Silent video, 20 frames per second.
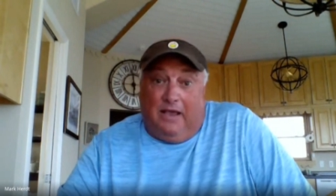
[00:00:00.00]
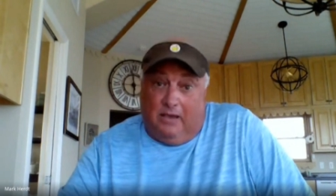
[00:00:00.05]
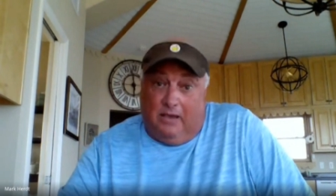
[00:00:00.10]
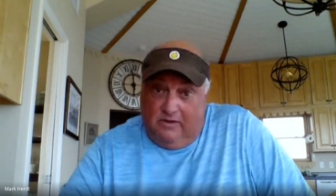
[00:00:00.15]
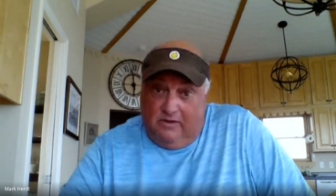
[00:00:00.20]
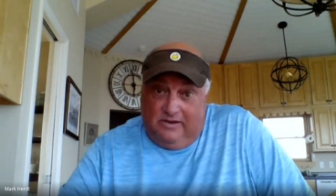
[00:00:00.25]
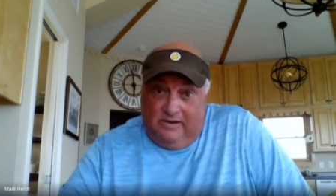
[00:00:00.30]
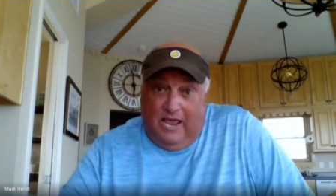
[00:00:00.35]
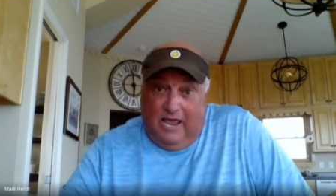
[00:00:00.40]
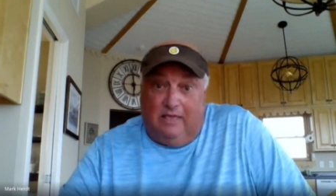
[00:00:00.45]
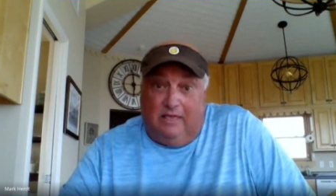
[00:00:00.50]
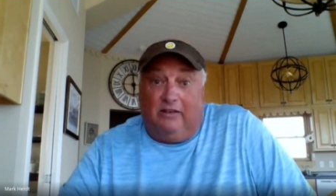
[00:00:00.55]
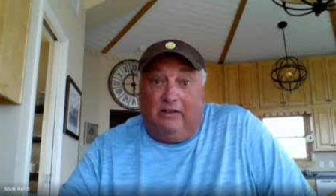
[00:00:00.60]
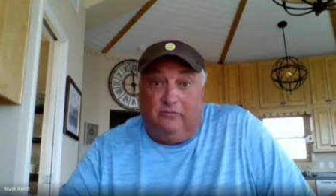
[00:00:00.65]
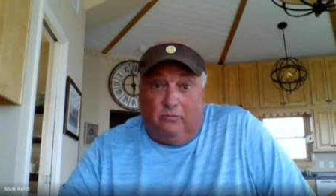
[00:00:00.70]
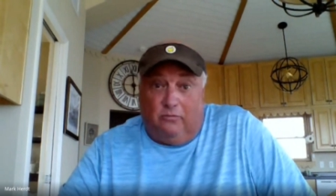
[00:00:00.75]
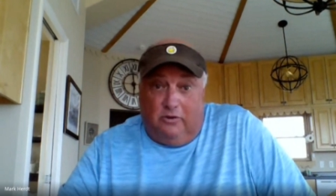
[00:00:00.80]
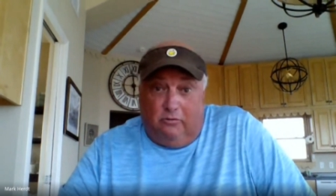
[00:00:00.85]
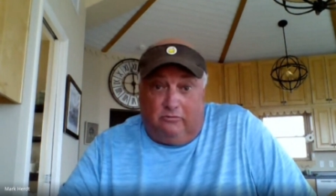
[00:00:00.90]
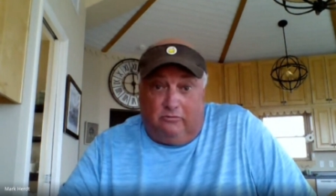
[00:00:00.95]
in the day.
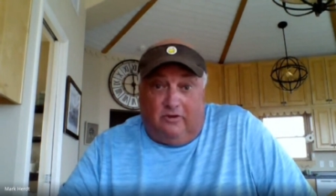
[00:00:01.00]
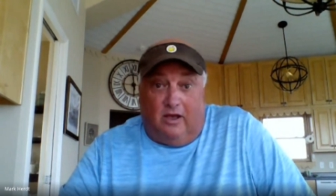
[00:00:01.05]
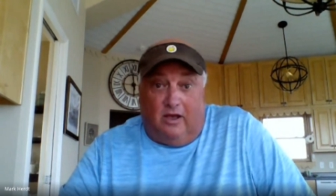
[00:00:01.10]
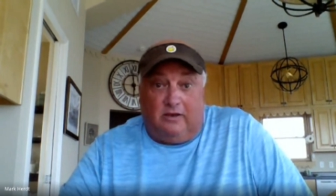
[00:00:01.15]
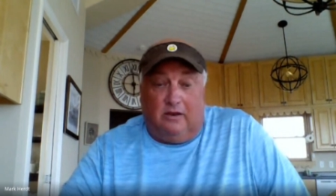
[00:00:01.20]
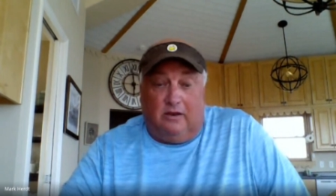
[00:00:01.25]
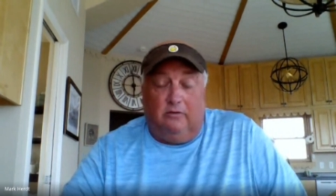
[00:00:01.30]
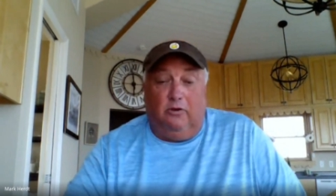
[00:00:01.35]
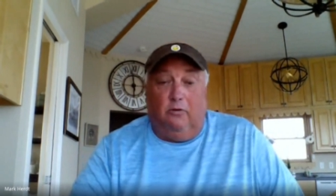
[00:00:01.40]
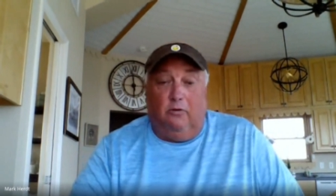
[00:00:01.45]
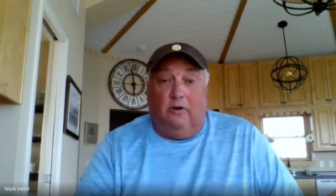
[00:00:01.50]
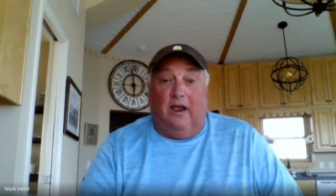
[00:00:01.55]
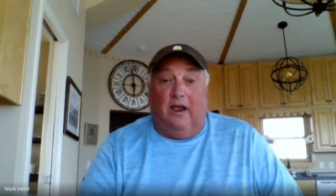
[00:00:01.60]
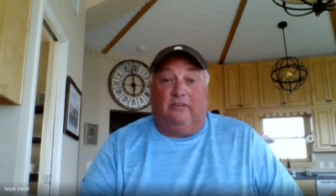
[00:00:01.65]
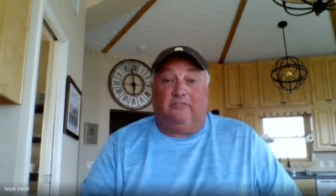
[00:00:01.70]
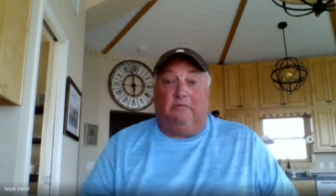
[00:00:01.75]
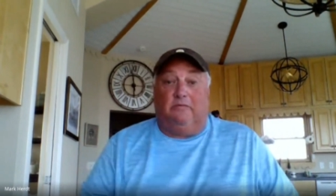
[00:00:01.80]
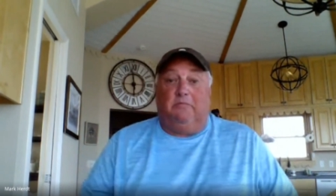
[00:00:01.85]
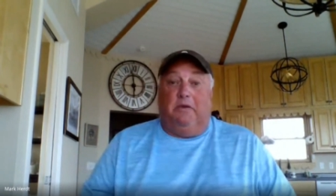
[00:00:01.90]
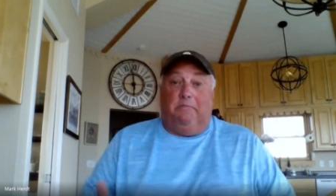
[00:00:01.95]
That's when you were talking. You were
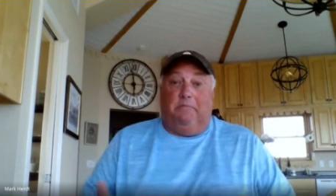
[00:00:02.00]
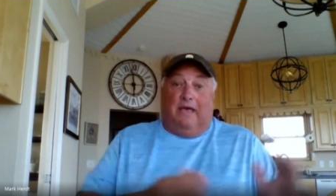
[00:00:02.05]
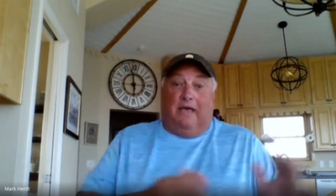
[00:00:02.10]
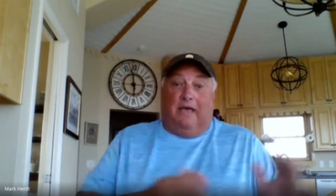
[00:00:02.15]
asking me back